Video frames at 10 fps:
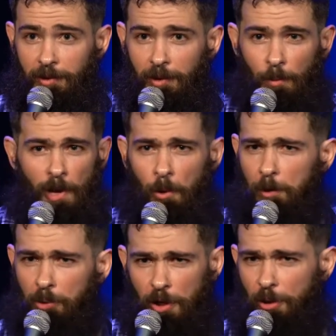We
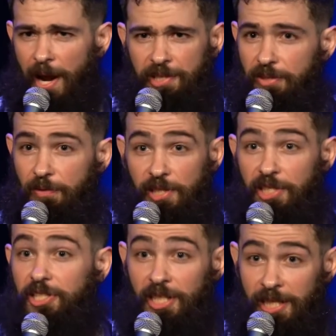weren't progressive, we
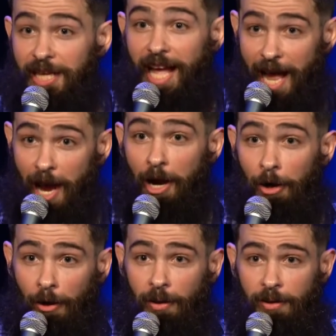just didn't
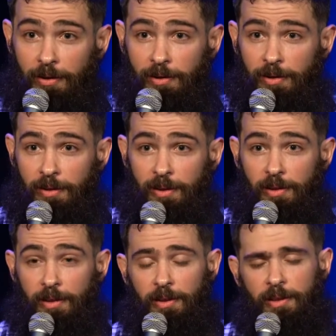care.
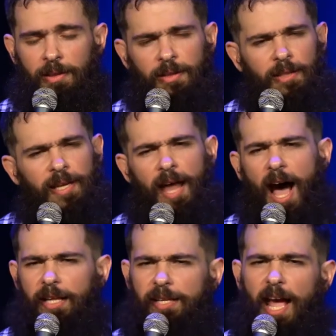
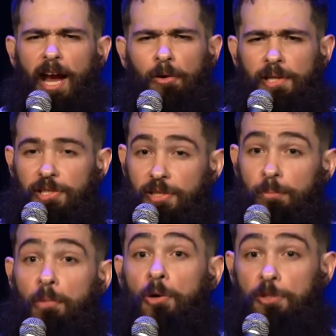Not caring is the
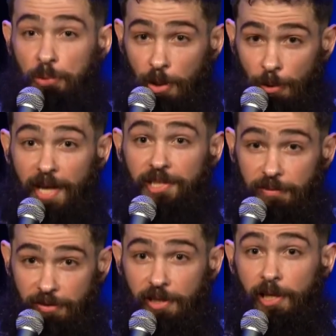most
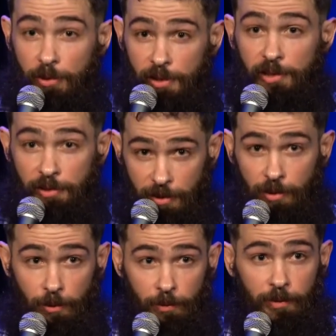progressive thing you can
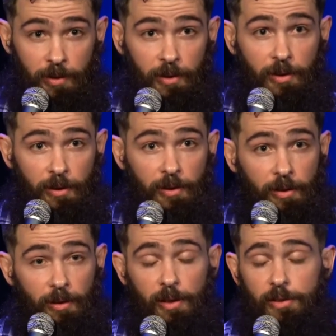do.
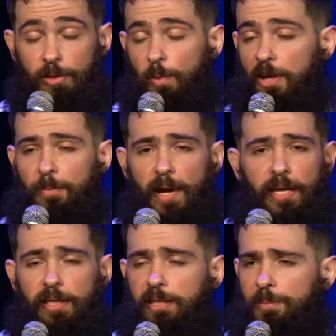Like, dude, whether my
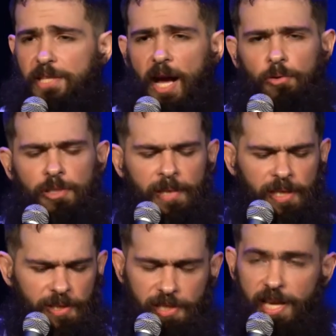kid comes out to
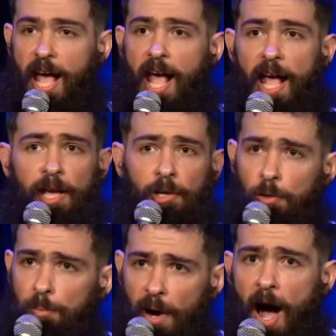me as gay
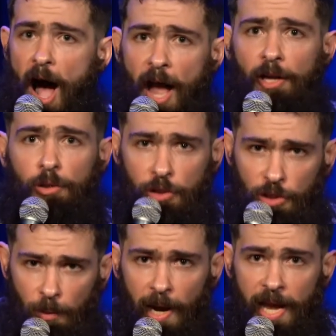or bi or
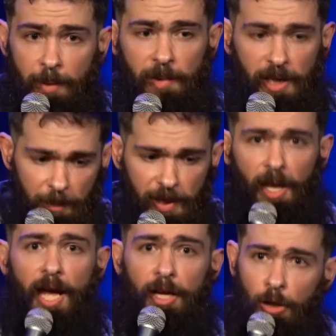straight, I'm gonna be
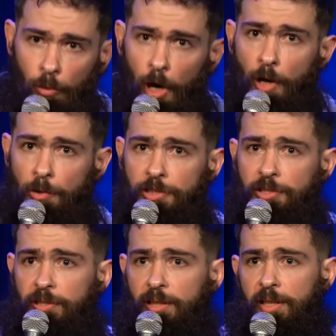like,
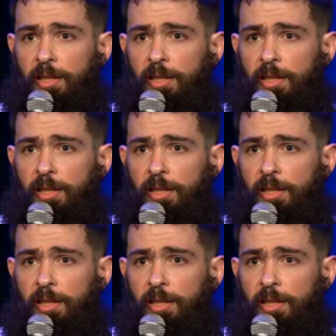gross.